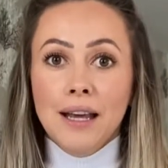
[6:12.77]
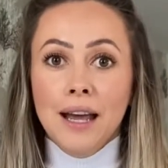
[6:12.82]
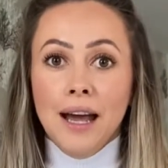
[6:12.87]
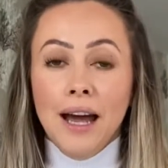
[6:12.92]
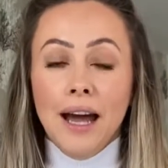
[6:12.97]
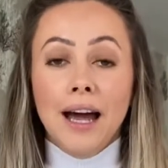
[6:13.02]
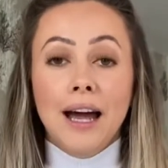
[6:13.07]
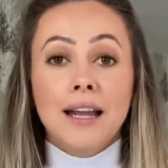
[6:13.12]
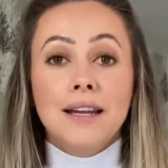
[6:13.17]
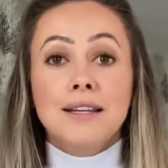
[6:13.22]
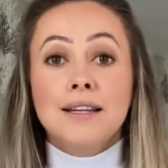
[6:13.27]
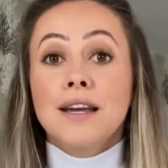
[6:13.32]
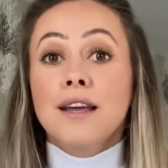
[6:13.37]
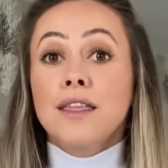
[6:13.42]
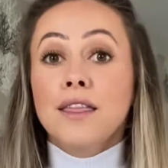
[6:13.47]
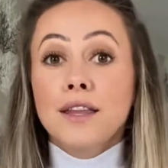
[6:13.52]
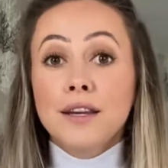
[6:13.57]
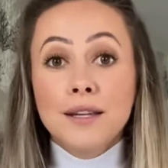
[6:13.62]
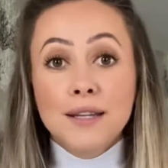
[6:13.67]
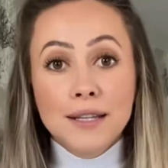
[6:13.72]
and
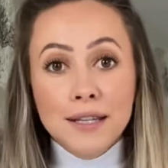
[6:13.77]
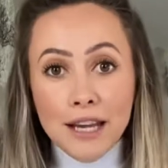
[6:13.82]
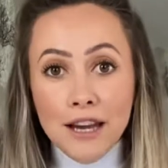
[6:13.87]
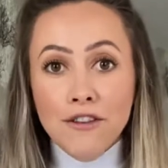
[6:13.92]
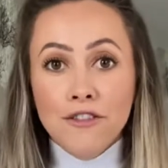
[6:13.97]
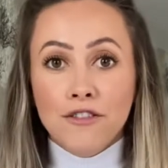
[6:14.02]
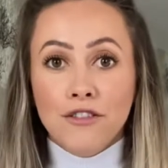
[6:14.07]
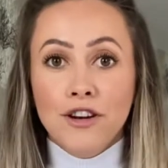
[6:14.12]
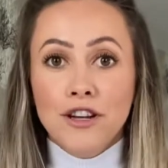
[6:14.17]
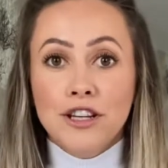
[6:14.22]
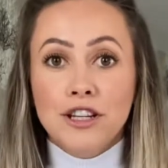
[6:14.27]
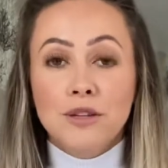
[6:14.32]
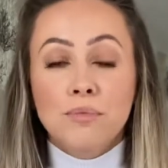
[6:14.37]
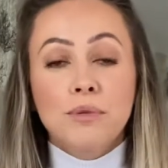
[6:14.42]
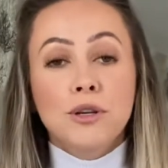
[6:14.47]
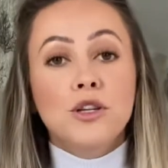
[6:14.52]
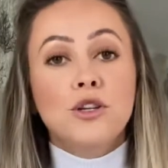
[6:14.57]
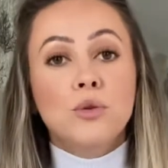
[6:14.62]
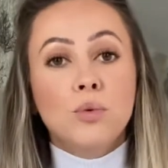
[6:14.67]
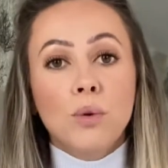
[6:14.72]
the difference
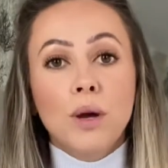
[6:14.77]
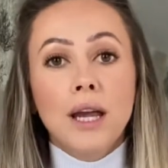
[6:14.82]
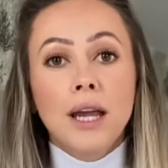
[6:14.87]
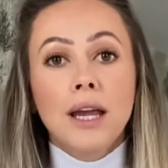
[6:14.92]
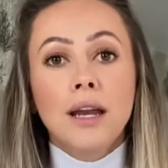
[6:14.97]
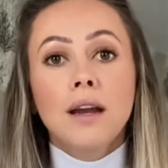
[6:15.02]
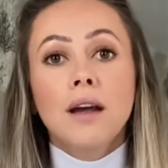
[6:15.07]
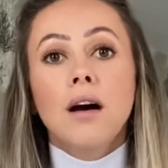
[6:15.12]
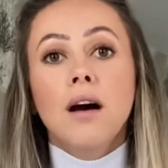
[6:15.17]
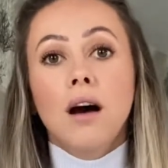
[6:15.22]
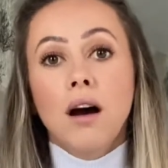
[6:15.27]
between